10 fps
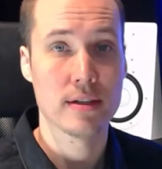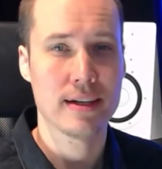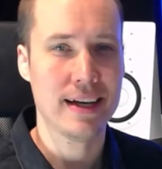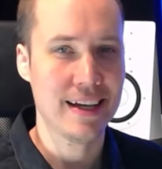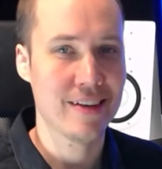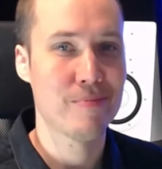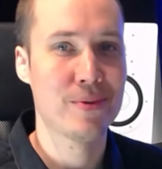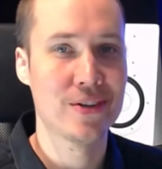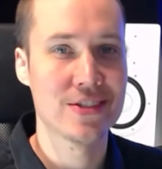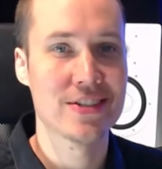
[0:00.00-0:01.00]
I have
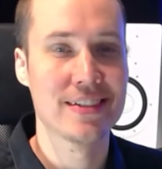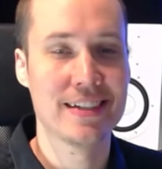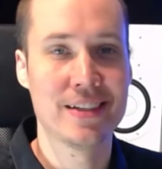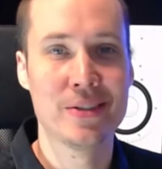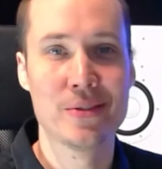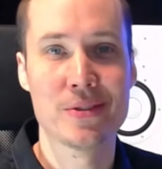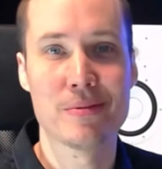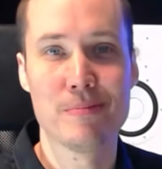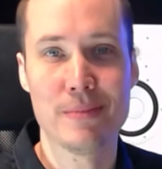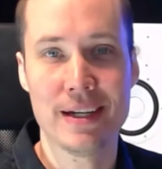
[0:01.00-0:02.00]
personally used
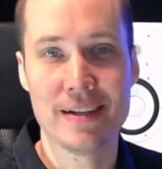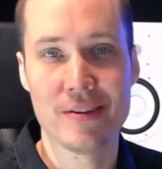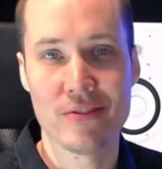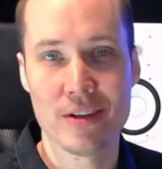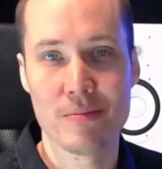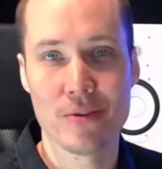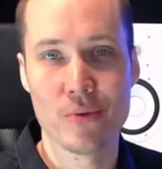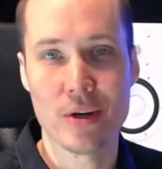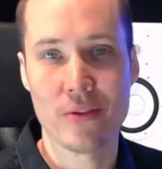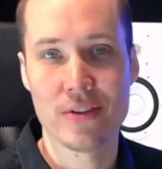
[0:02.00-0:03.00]
many of them
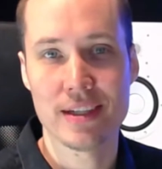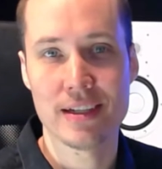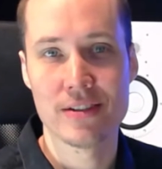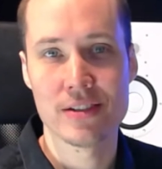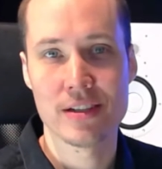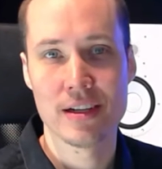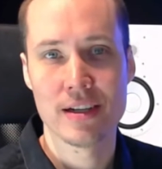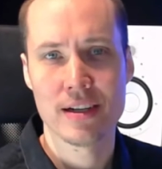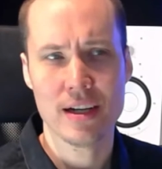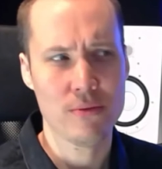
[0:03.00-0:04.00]
throughout the years,
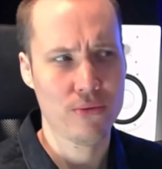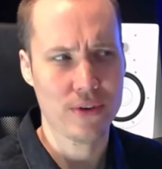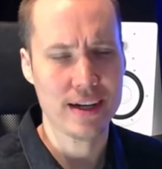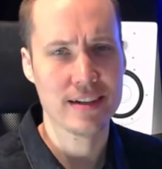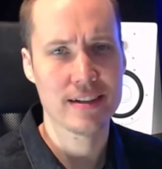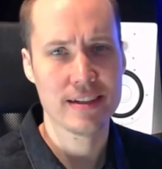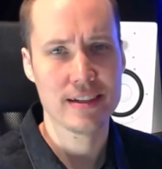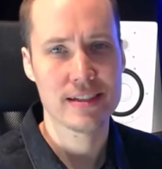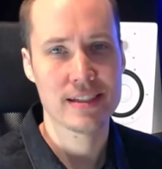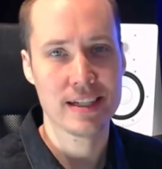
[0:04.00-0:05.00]
and finally
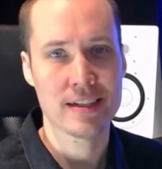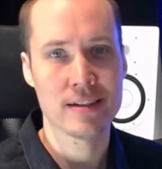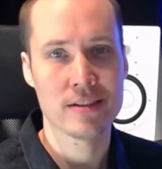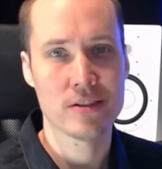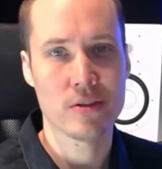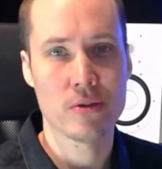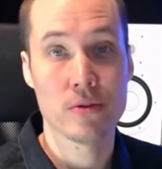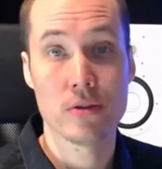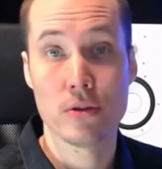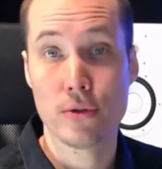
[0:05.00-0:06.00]
settled
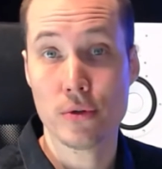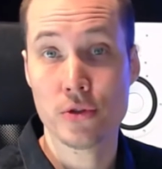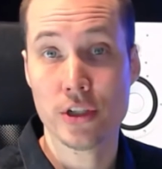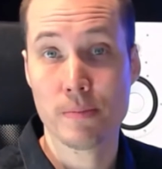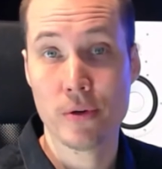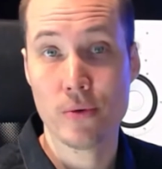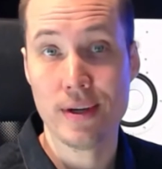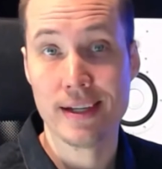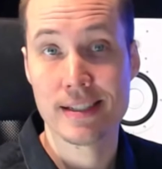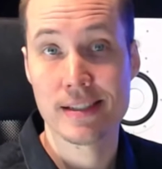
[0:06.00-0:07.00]
on Logic Pro
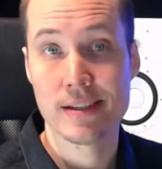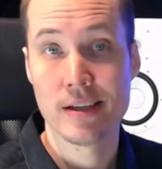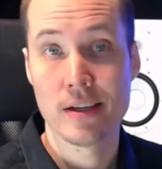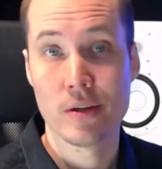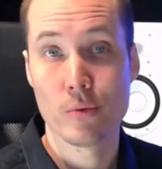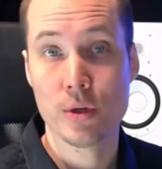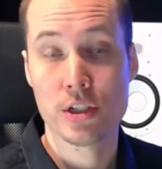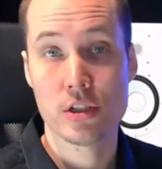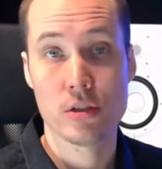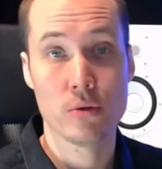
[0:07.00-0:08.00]
X,
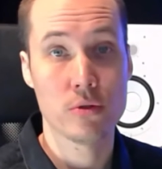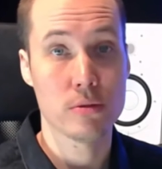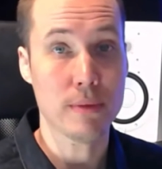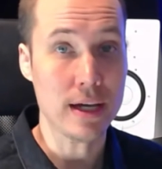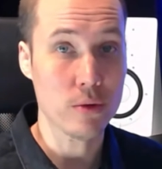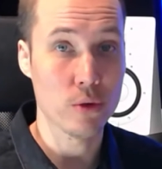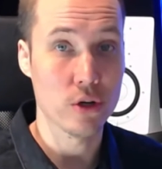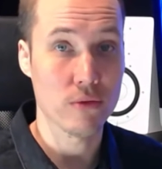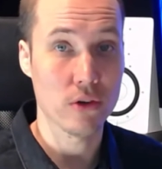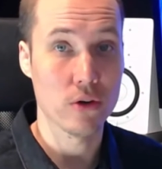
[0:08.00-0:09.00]
which suits my
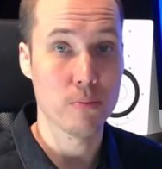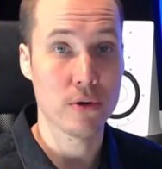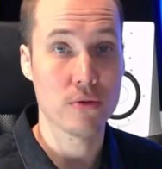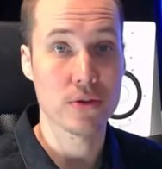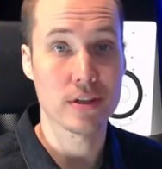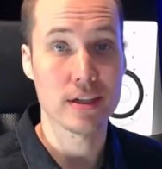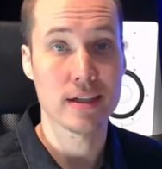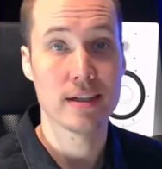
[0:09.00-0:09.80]
workflow perfectly.